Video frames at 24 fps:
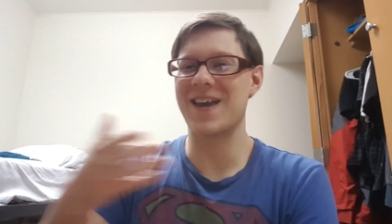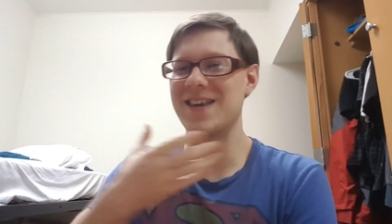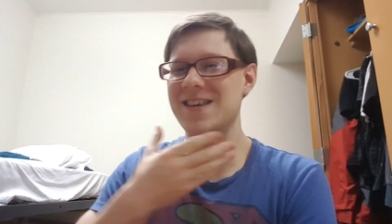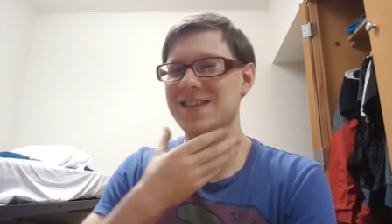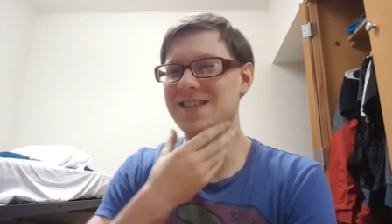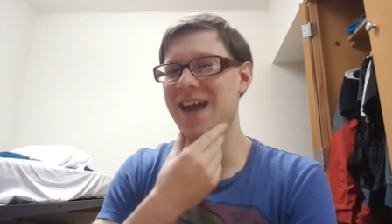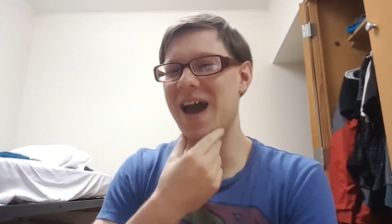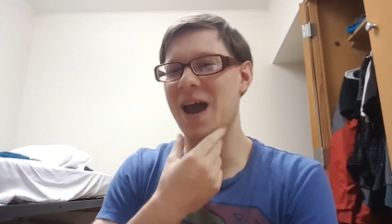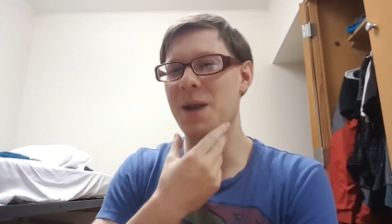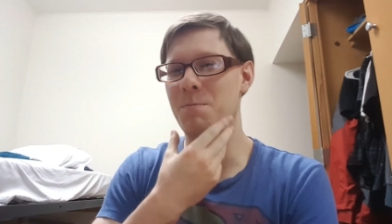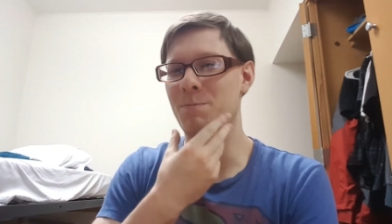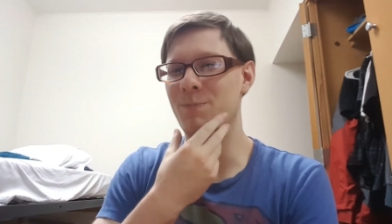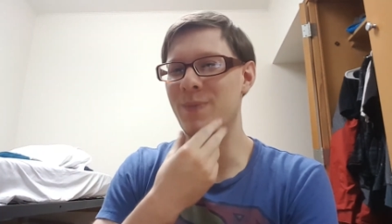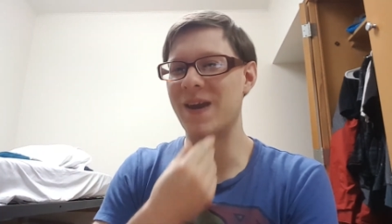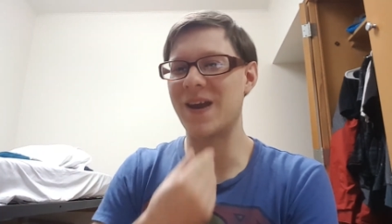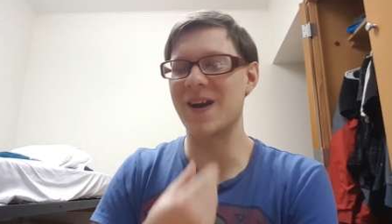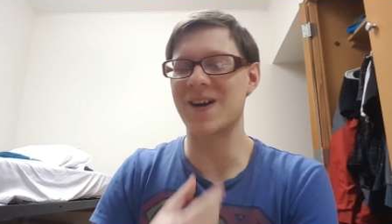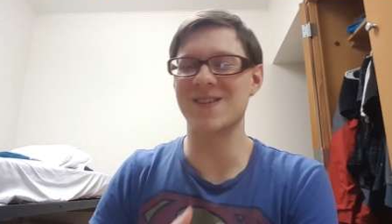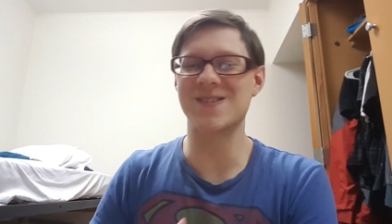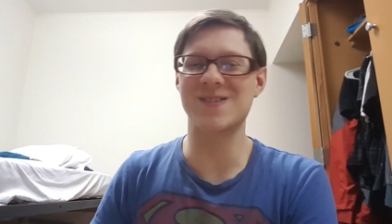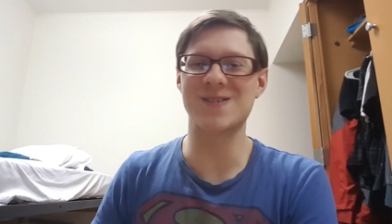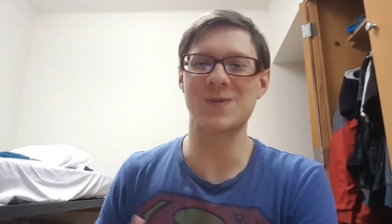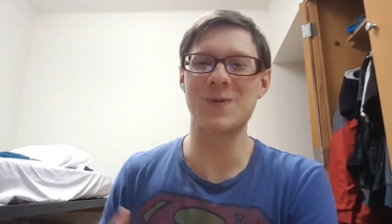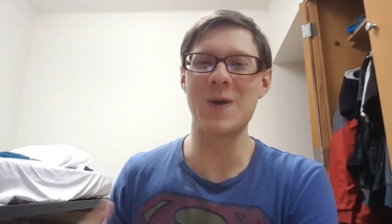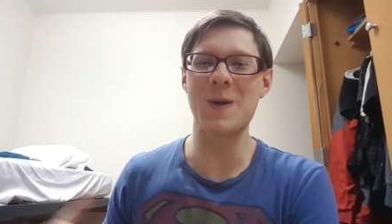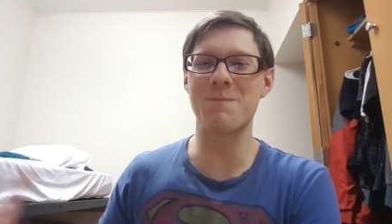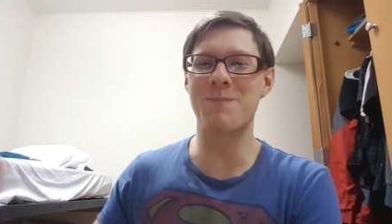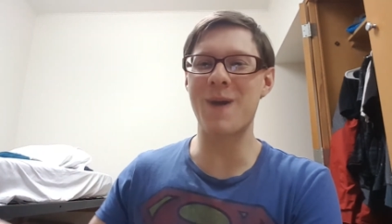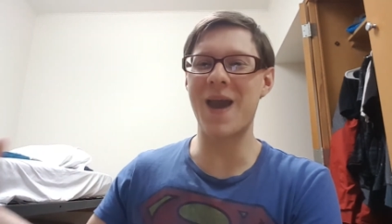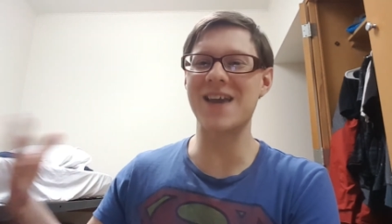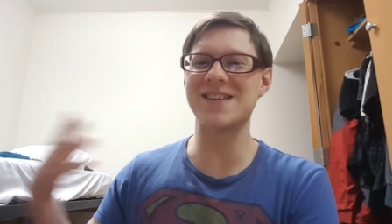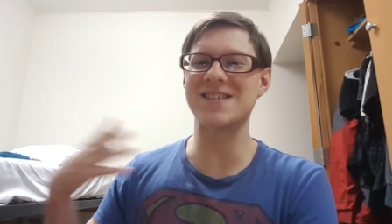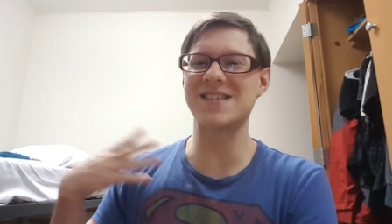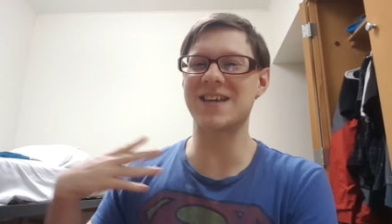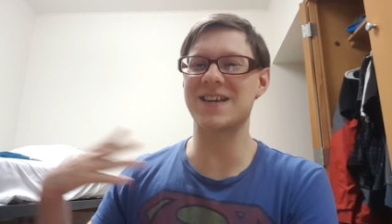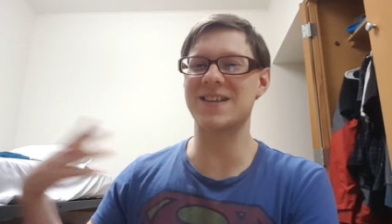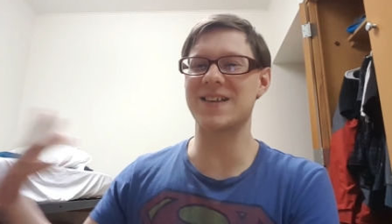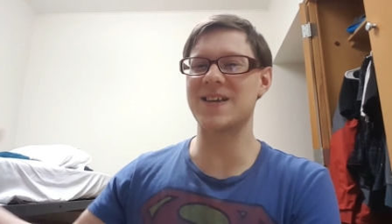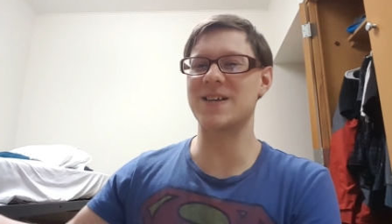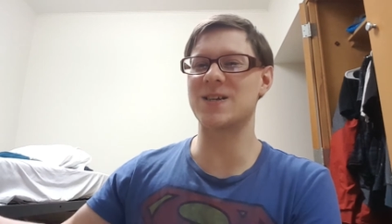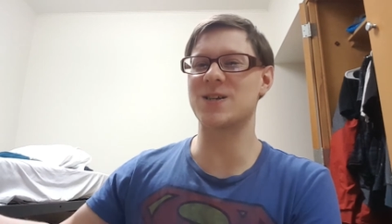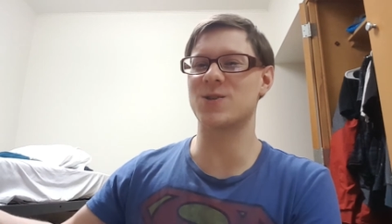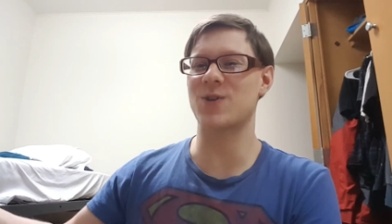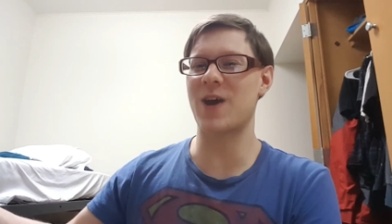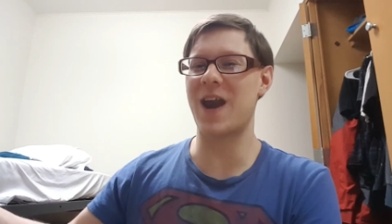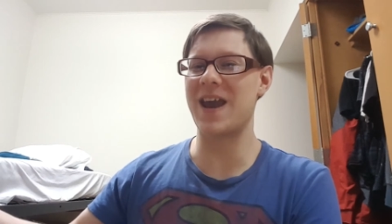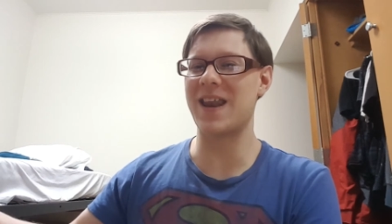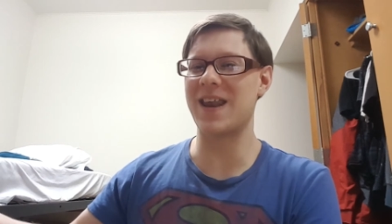He's got a beard, so we basically
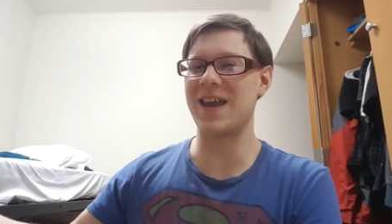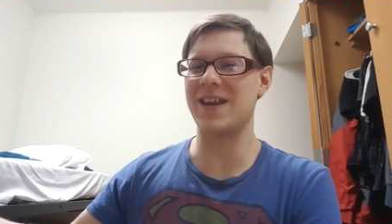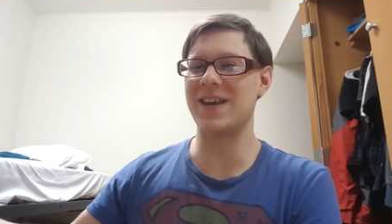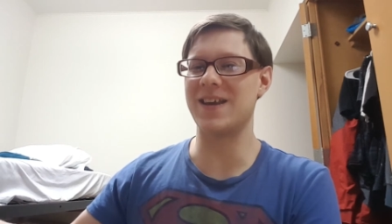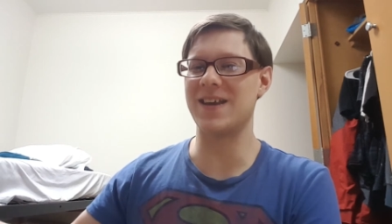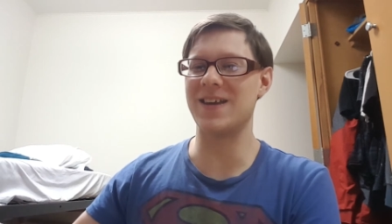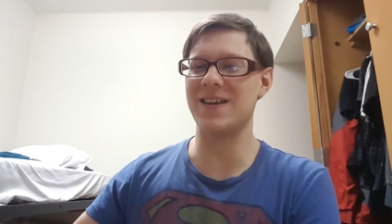traded.